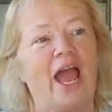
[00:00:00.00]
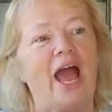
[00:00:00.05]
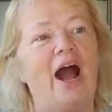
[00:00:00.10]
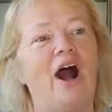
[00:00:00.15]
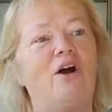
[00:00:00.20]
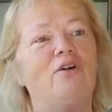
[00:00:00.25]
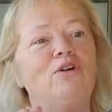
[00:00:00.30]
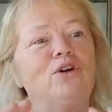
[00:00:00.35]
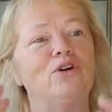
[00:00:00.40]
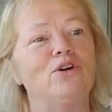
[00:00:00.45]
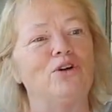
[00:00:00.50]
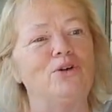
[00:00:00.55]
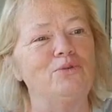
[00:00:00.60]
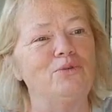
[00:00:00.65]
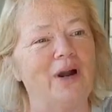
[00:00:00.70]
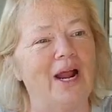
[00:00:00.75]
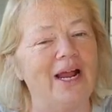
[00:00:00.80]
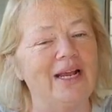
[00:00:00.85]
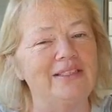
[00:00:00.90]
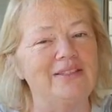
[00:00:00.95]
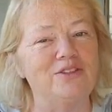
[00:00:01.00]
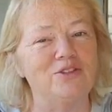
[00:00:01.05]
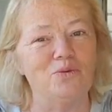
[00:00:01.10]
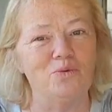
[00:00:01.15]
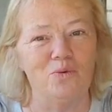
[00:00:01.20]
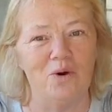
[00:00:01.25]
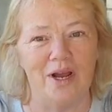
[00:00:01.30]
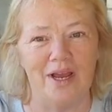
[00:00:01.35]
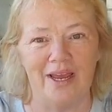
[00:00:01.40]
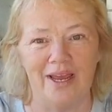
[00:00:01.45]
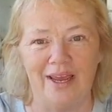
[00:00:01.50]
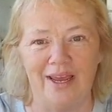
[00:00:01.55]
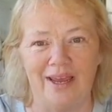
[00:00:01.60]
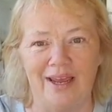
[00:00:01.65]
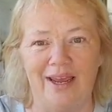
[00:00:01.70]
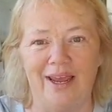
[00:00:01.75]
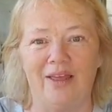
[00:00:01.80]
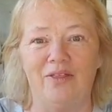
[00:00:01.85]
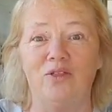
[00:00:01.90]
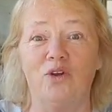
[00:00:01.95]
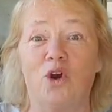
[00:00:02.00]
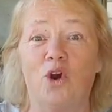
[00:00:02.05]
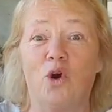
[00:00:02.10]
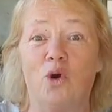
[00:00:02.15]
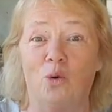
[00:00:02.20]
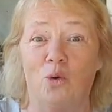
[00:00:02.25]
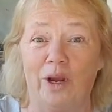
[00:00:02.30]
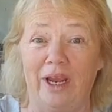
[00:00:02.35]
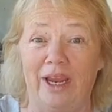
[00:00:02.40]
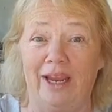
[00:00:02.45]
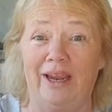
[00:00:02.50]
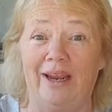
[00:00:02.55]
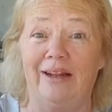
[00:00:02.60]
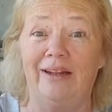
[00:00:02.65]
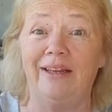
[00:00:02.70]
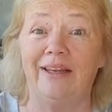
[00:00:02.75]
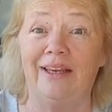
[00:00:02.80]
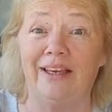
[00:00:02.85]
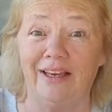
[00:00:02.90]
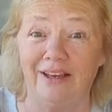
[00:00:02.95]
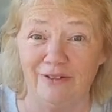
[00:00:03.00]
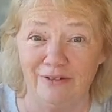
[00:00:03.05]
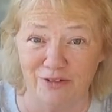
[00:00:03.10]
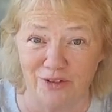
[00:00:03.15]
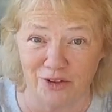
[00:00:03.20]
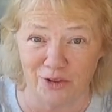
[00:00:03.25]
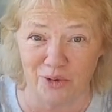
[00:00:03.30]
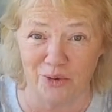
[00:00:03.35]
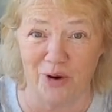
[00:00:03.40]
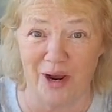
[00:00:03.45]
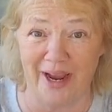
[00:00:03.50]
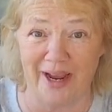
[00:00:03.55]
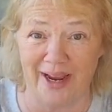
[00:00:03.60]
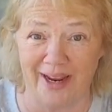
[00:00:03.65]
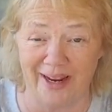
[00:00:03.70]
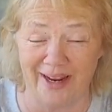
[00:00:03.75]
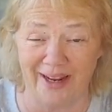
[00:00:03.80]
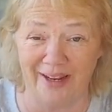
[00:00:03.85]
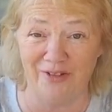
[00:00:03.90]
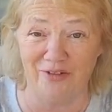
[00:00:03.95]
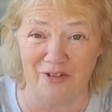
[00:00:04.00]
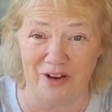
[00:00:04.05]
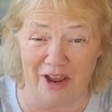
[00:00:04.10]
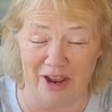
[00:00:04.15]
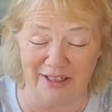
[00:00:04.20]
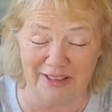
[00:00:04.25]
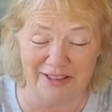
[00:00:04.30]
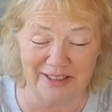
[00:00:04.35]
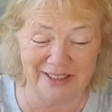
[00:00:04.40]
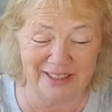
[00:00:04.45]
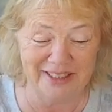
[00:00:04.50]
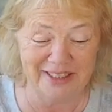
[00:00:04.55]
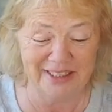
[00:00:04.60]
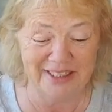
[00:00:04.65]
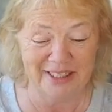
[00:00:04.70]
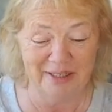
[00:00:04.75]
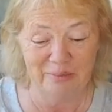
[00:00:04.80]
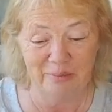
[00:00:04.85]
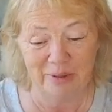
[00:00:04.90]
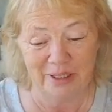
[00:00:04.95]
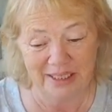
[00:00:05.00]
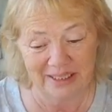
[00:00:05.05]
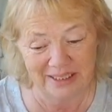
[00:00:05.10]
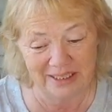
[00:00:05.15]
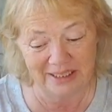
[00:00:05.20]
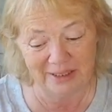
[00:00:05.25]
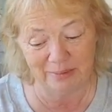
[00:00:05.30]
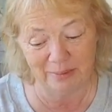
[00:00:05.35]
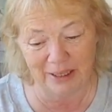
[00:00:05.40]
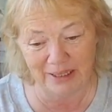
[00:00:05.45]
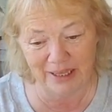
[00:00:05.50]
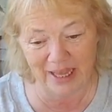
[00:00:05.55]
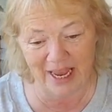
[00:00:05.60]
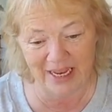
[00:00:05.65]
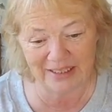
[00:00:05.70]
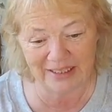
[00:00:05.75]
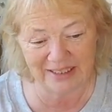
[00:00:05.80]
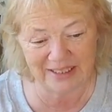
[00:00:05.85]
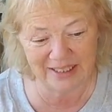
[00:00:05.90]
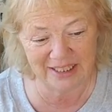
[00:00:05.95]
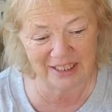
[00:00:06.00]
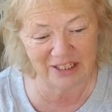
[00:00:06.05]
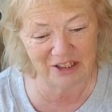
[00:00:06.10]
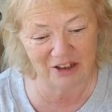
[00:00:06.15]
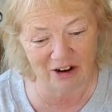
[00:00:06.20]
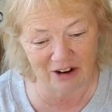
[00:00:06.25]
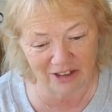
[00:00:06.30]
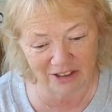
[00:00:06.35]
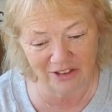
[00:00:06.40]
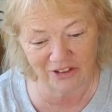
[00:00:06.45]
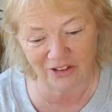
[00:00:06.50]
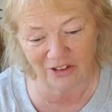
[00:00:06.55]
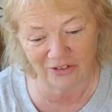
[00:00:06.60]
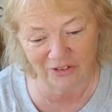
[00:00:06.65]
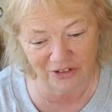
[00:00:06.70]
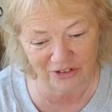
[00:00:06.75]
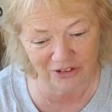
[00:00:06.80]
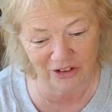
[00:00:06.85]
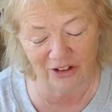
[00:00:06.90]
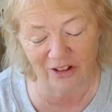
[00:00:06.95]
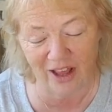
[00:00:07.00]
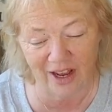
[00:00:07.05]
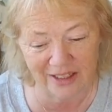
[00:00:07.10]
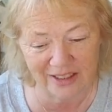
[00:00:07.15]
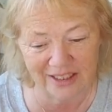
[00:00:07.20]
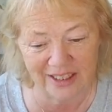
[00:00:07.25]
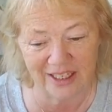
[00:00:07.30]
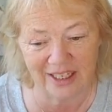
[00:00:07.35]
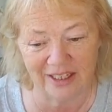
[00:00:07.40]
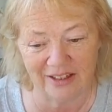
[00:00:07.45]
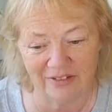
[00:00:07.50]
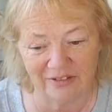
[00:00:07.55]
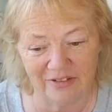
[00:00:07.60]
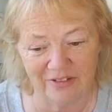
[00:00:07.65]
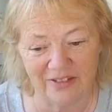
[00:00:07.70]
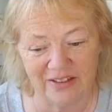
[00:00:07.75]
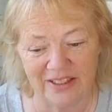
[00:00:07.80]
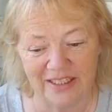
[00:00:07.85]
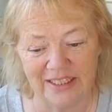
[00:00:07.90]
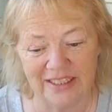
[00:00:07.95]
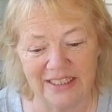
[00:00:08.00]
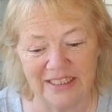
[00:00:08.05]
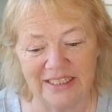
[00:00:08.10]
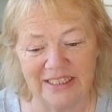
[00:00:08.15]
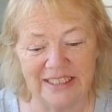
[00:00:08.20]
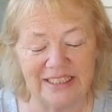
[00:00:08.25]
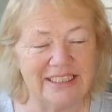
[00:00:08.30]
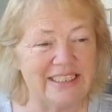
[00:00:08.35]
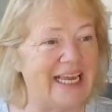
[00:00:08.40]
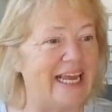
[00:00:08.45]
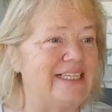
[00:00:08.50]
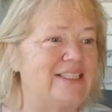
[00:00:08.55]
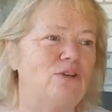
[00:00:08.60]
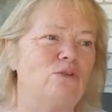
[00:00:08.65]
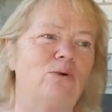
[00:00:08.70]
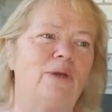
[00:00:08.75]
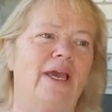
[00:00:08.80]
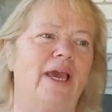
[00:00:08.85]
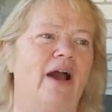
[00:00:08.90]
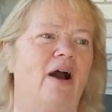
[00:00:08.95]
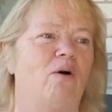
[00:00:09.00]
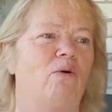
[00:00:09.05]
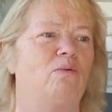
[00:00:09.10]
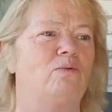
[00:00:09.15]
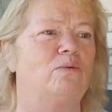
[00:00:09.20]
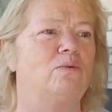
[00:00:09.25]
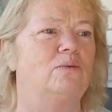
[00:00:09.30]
Cowgirl Rides Away and the Queen Gives Away event, because it's my last TDR. So there's a lot to give. That don't count.